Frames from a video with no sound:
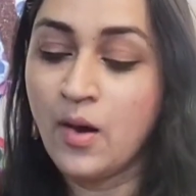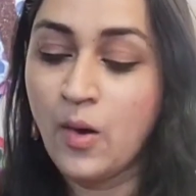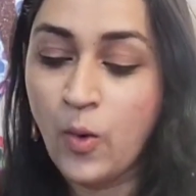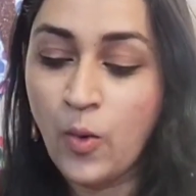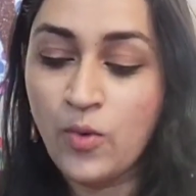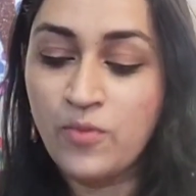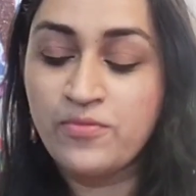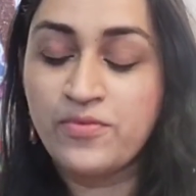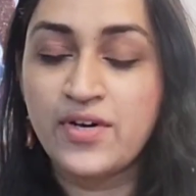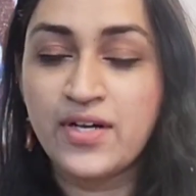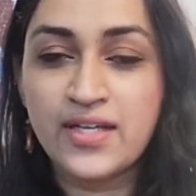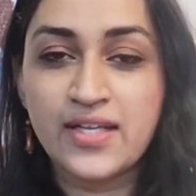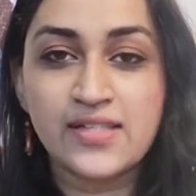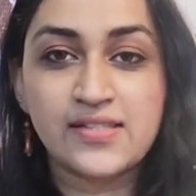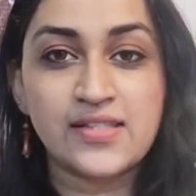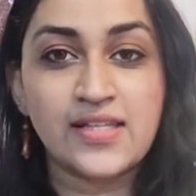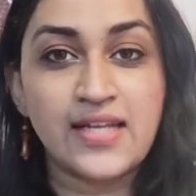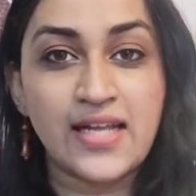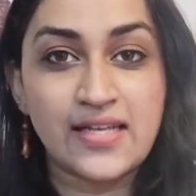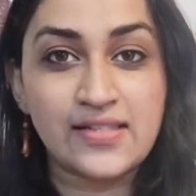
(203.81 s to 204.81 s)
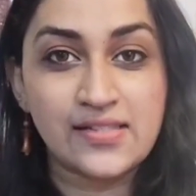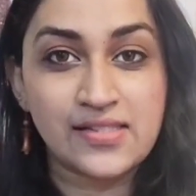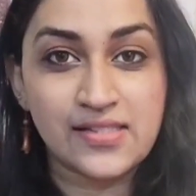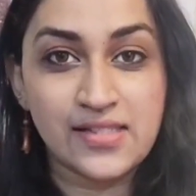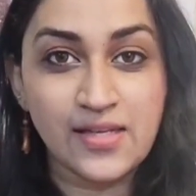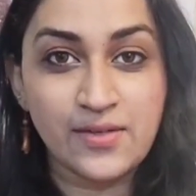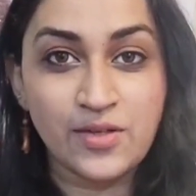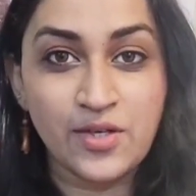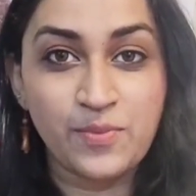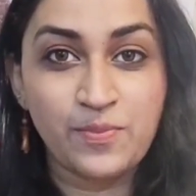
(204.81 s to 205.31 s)
Homework is an
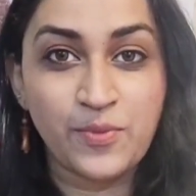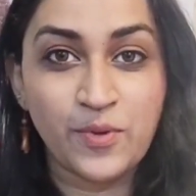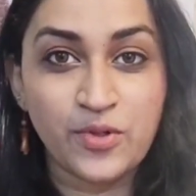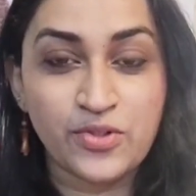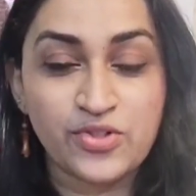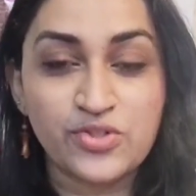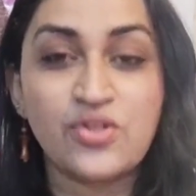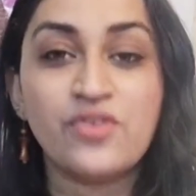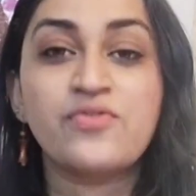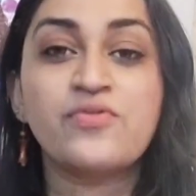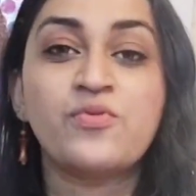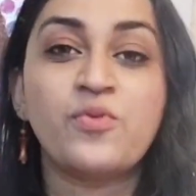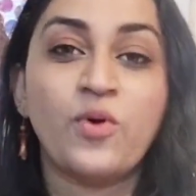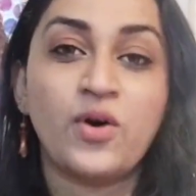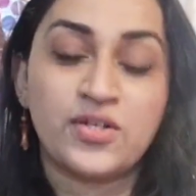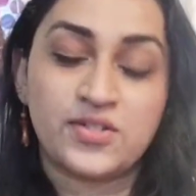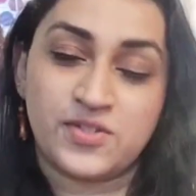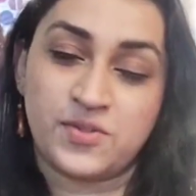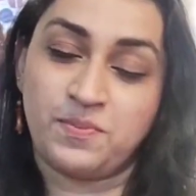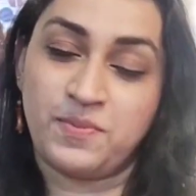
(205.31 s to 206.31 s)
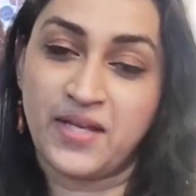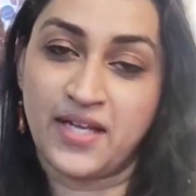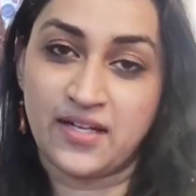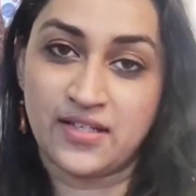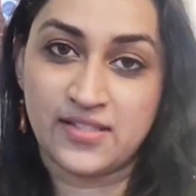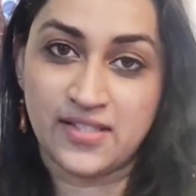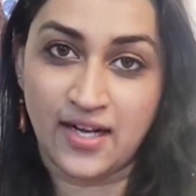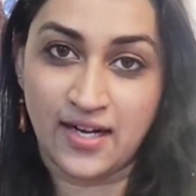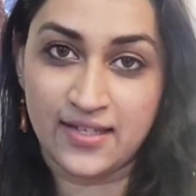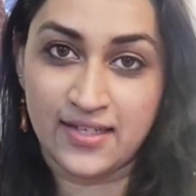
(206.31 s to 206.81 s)
extended portion of what's
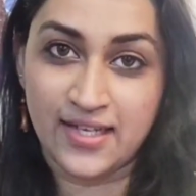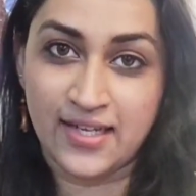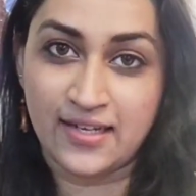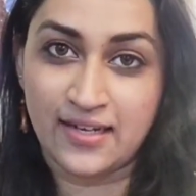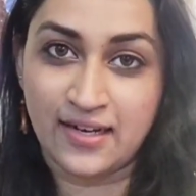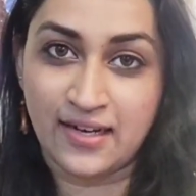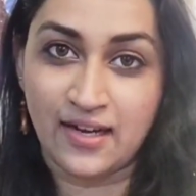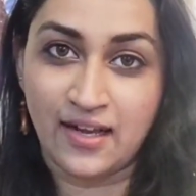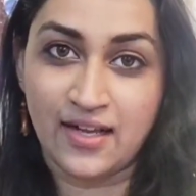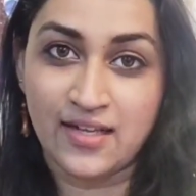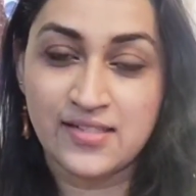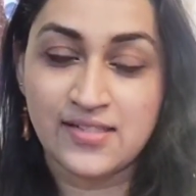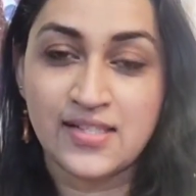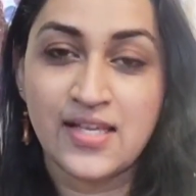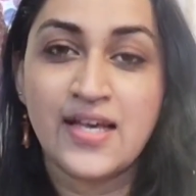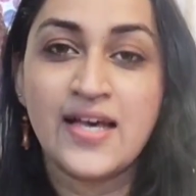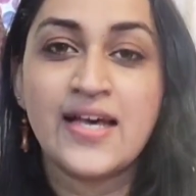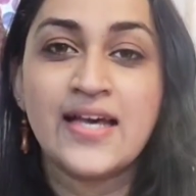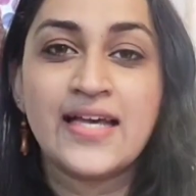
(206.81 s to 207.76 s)
being done in class.